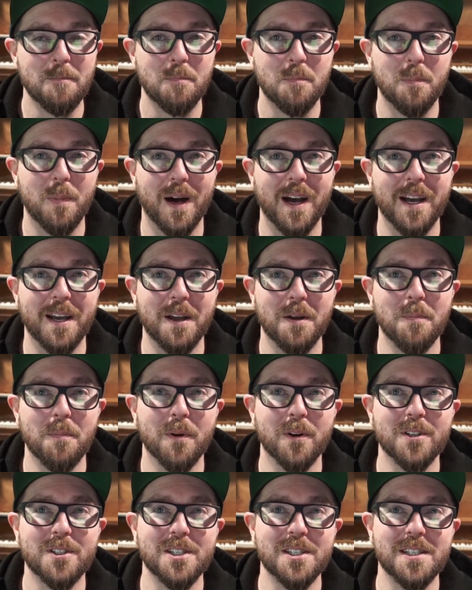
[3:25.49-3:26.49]
by
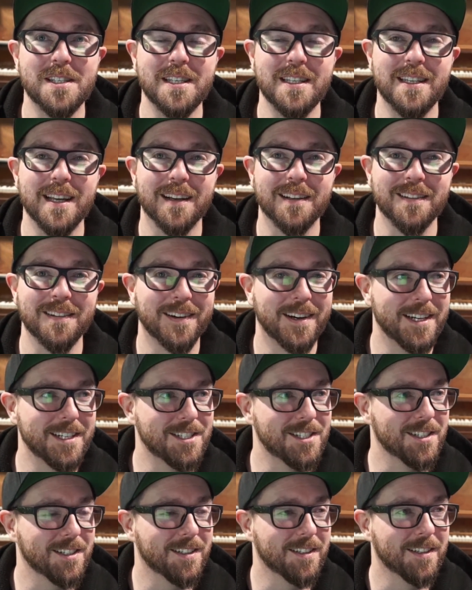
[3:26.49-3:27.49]
emergency
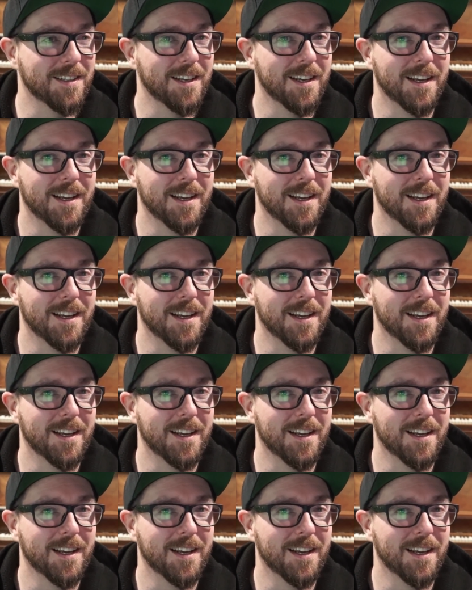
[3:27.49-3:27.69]
declaration.